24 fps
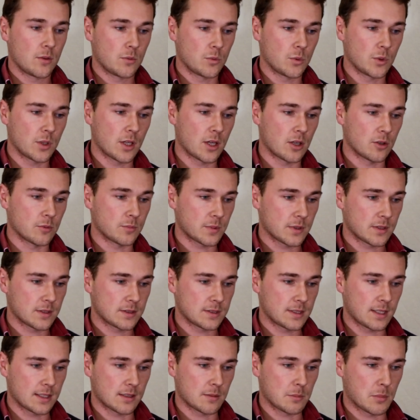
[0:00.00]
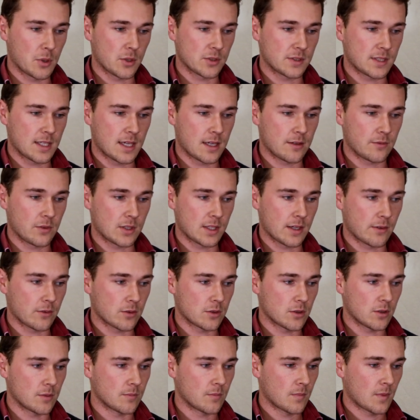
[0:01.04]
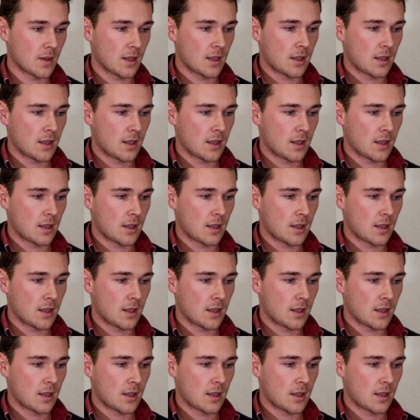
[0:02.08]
would help get the most out of your cover crop.